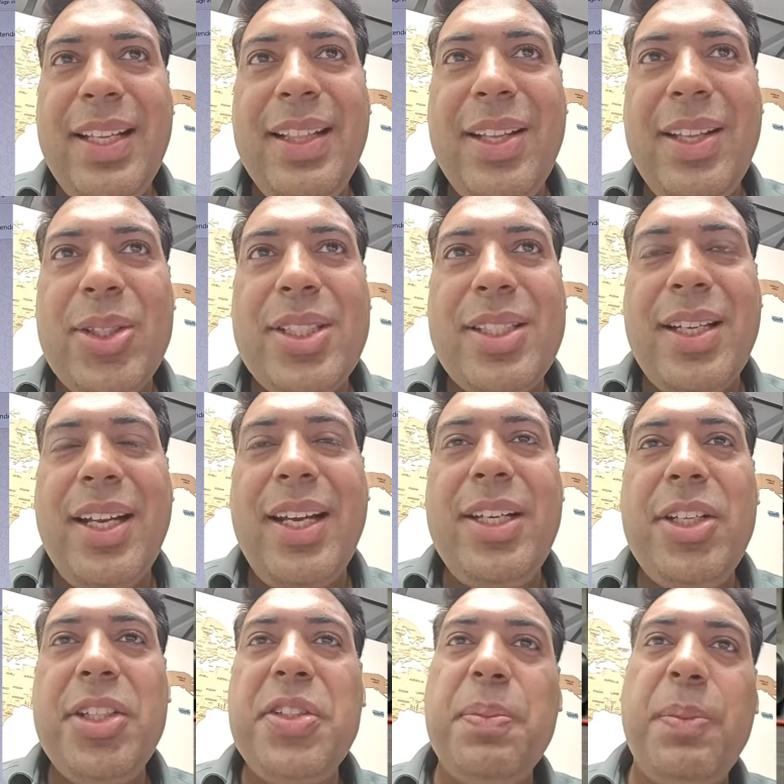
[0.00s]
in those
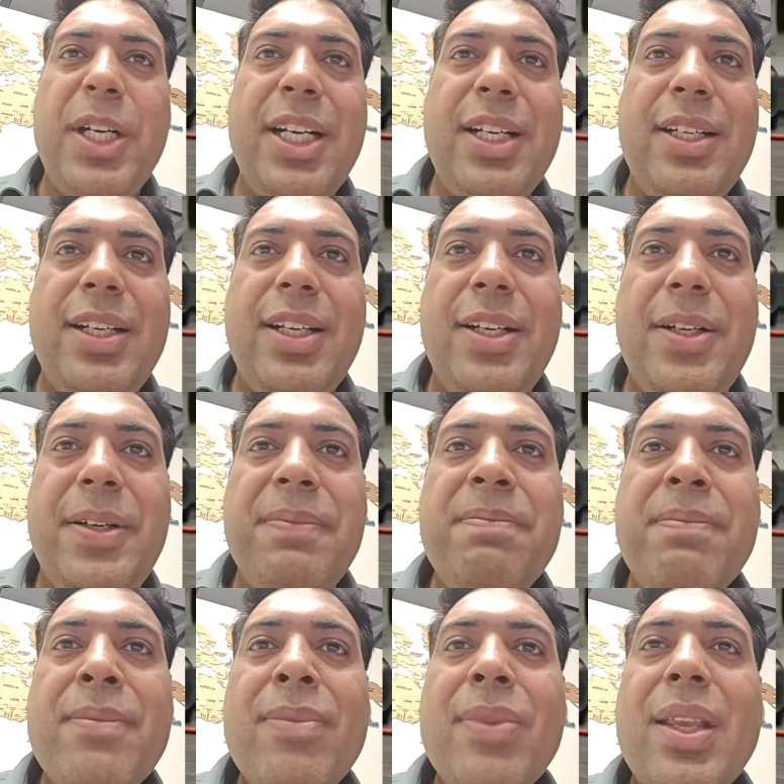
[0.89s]
scenarios, but
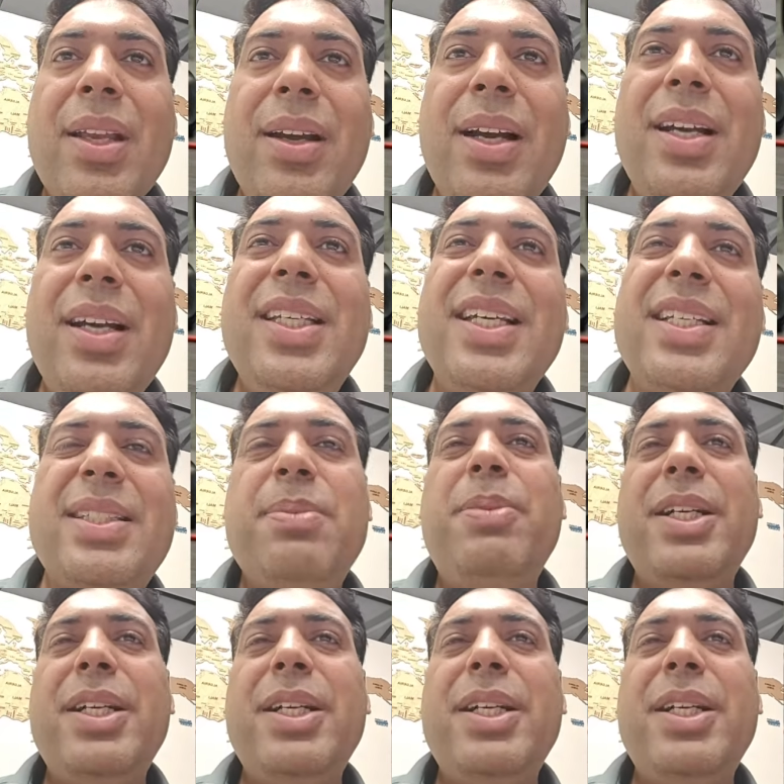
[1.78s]
yes,